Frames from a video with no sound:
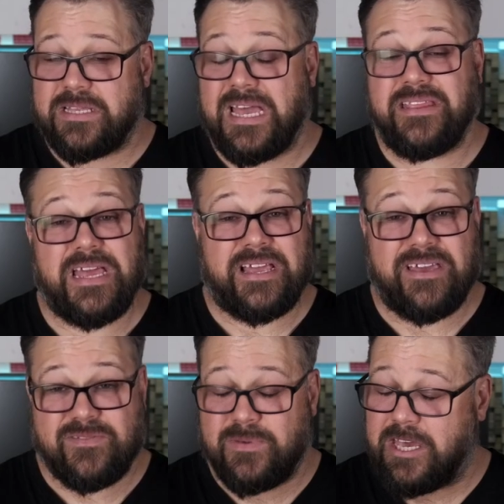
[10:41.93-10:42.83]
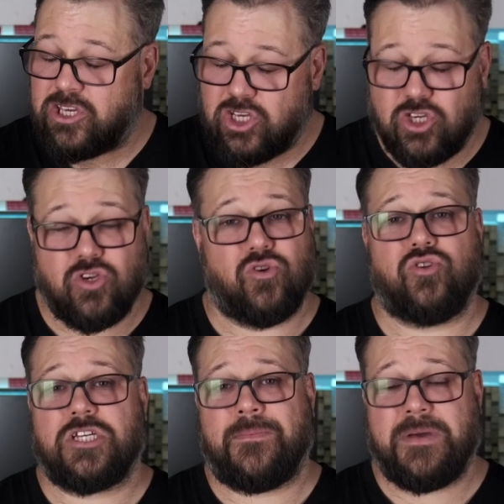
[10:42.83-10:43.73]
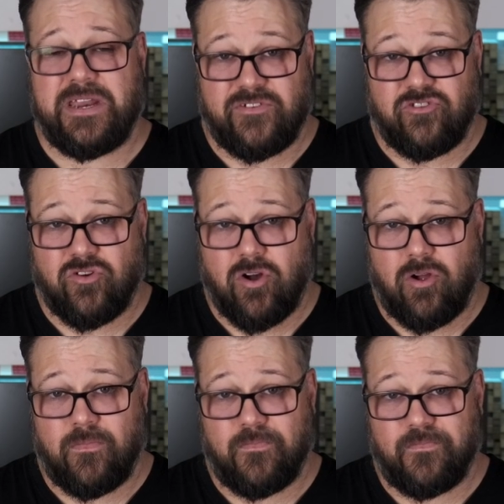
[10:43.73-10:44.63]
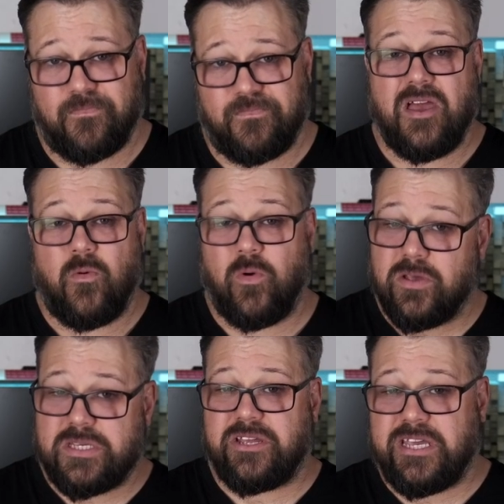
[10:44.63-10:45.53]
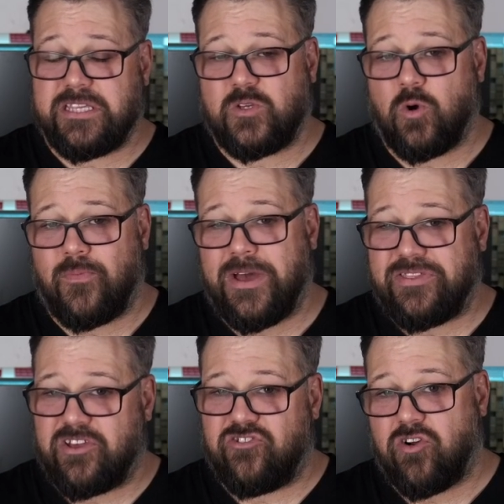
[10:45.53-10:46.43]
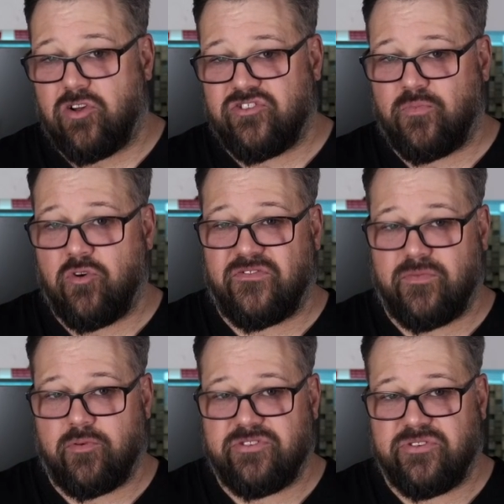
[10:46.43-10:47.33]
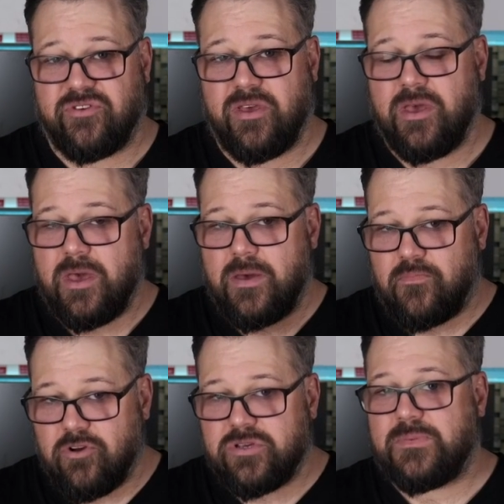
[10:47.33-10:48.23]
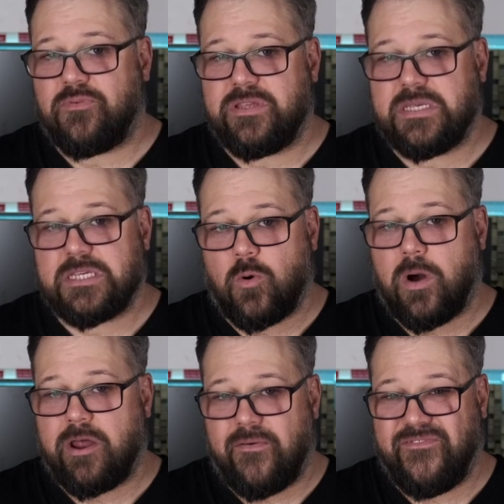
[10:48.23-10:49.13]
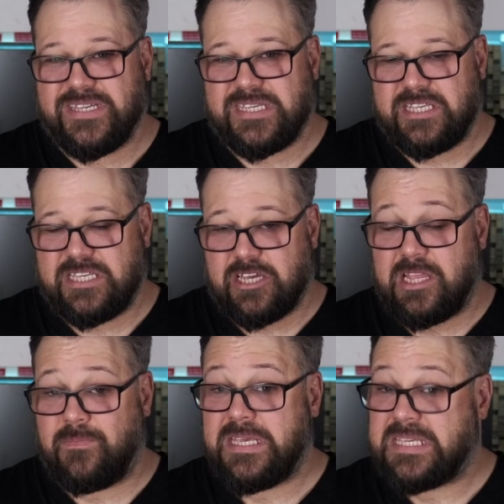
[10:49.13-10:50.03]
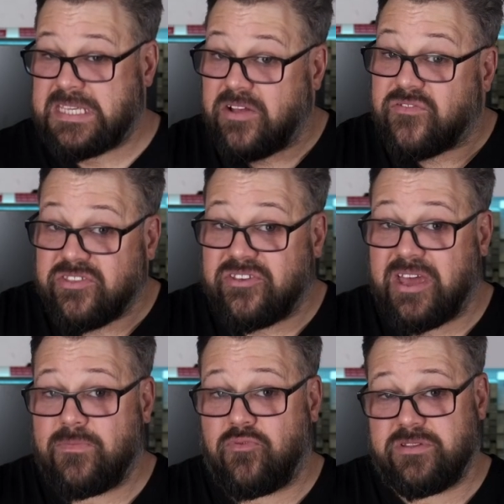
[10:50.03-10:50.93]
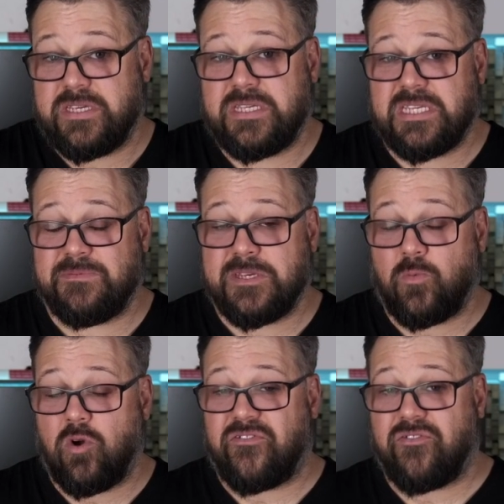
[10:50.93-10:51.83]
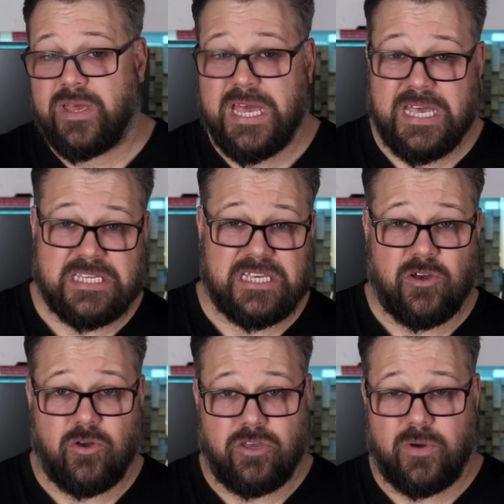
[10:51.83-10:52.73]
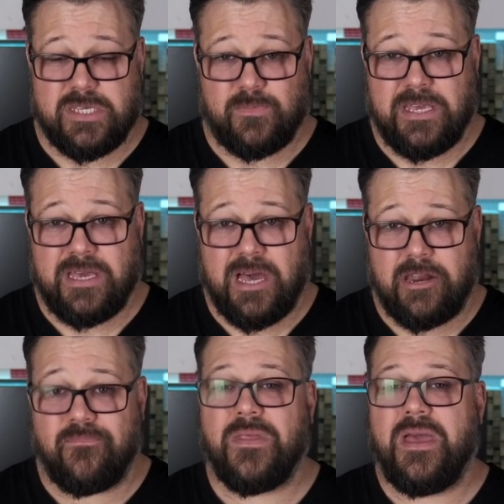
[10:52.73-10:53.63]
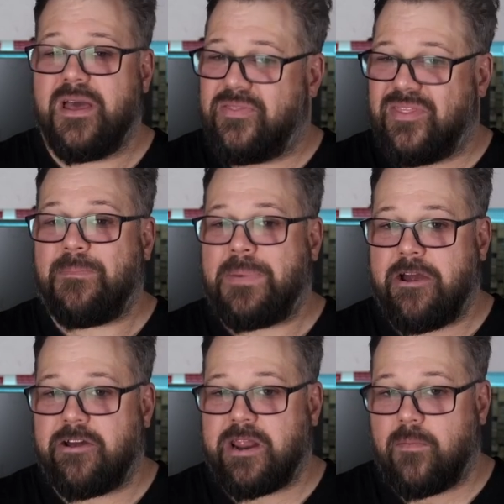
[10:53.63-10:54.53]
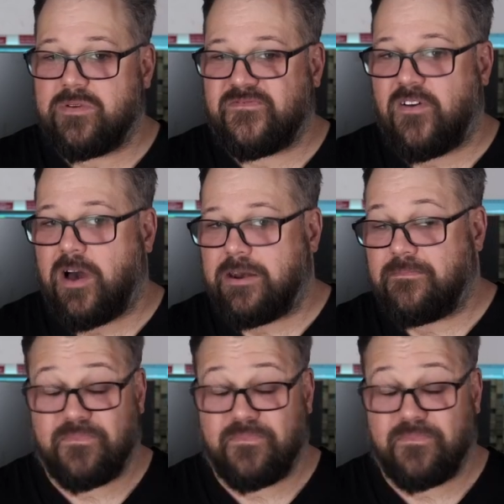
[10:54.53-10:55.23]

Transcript: and that gives me a huge amount of control. We also need to talk about the control support for printers. Prusa printers are quite obviously designed to be self-contained printing systems that work from an SD or USB card. That paradigm was fine,